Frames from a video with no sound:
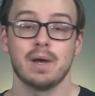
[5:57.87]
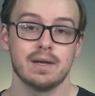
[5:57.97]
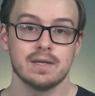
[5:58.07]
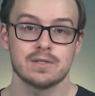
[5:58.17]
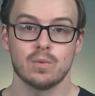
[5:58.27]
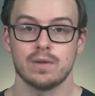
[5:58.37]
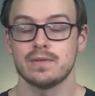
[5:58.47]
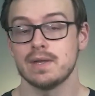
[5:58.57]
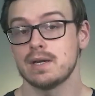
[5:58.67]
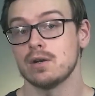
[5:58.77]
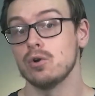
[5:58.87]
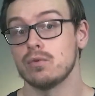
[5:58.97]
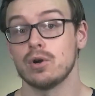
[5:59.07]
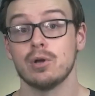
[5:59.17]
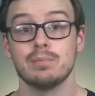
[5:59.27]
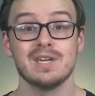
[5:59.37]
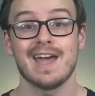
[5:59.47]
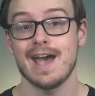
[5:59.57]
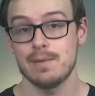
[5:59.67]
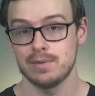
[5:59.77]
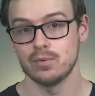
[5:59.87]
but it's one that they can overall be happy